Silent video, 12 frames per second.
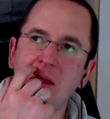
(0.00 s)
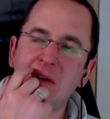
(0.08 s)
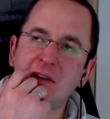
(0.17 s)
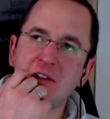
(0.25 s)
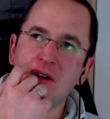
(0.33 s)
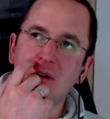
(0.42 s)

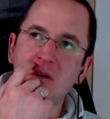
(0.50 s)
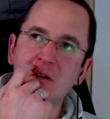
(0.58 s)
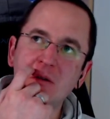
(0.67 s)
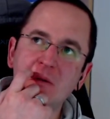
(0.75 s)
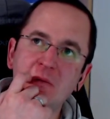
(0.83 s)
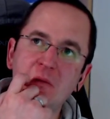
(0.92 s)

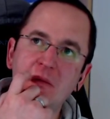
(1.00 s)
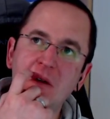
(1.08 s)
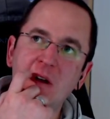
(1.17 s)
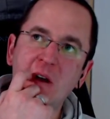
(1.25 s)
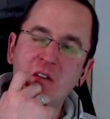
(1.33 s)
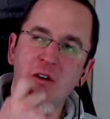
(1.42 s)
So
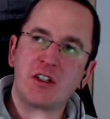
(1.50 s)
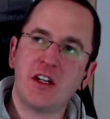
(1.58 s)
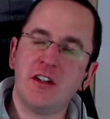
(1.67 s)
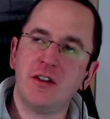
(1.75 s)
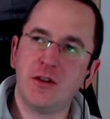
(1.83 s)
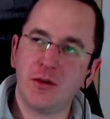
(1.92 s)
what
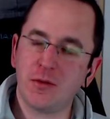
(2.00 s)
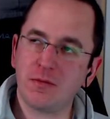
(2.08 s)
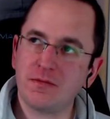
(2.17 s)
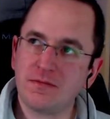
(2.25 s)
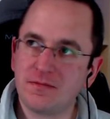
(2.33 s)
can you do?